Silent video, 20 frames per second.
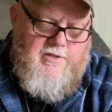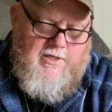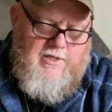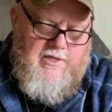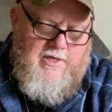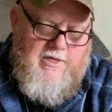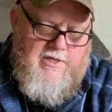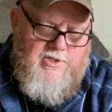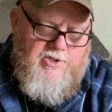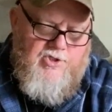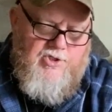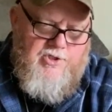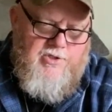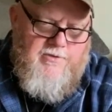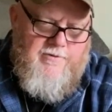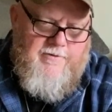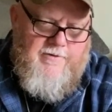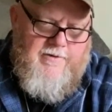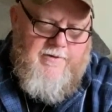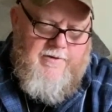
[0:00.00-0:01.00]
edge.
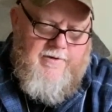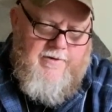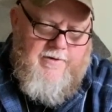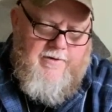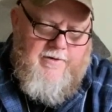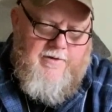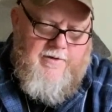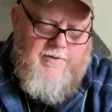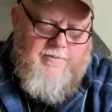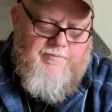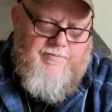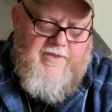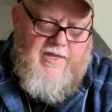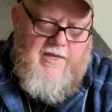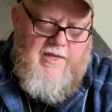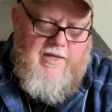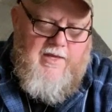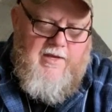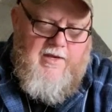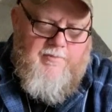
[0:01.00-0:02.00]

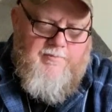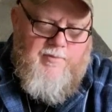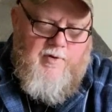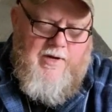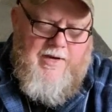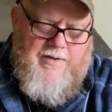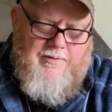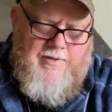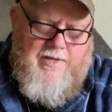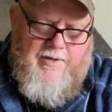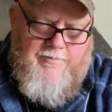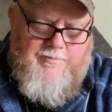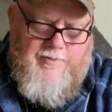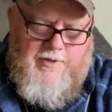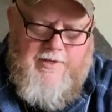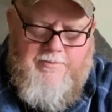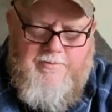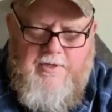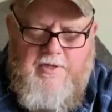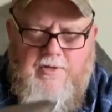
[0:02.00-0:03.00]
And I'm
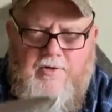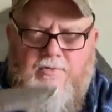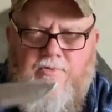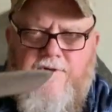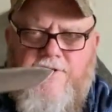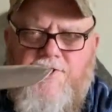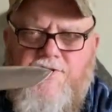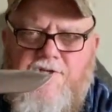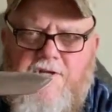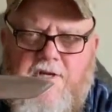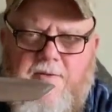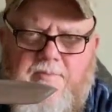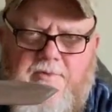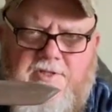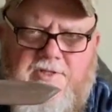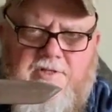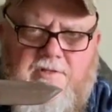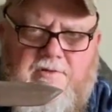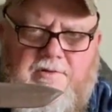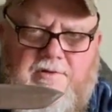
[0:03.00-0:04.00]
probably gonna reshape
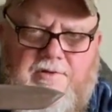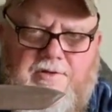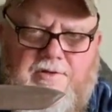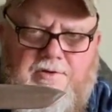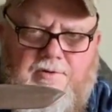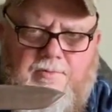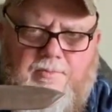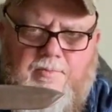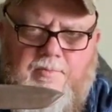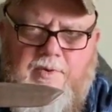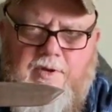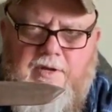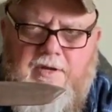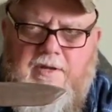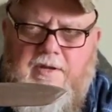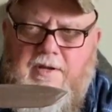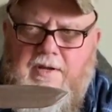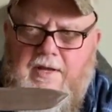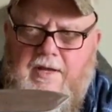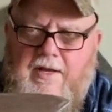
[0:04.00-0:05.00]
this a little bit.
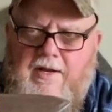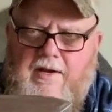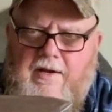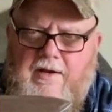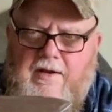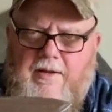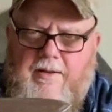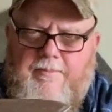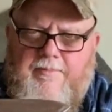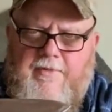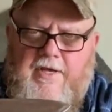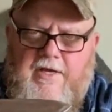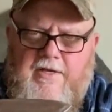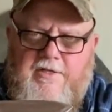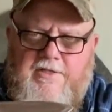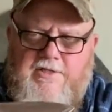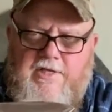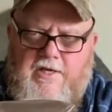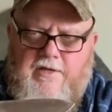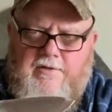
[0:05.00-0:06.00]
I'm not
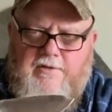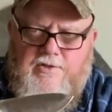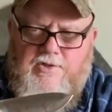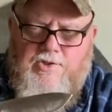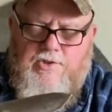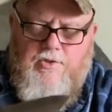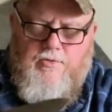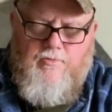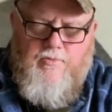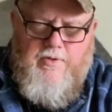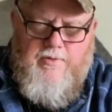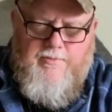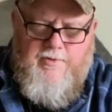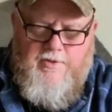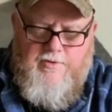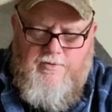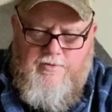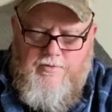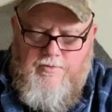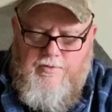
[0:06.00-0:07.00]
exactly sure what I'm
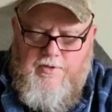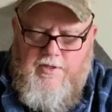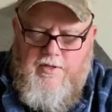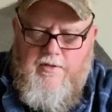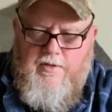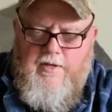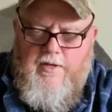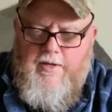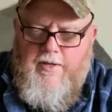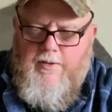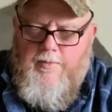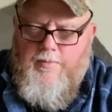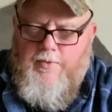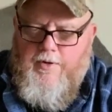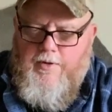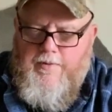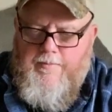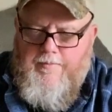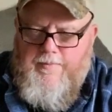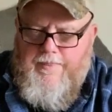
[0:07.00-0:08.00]
gonna do yet,
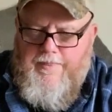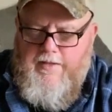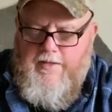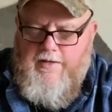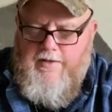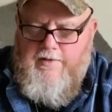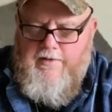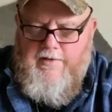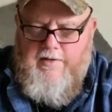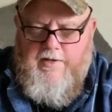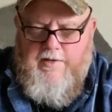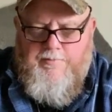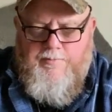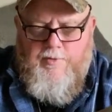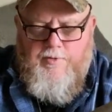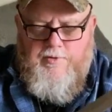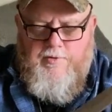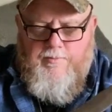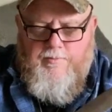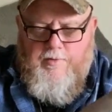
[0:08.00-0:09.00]
but I
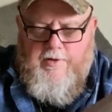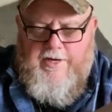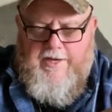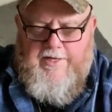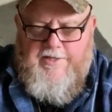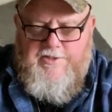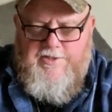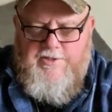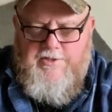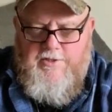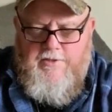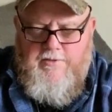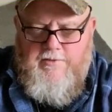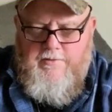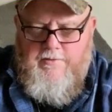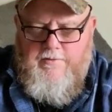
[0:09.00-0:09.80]
put the brass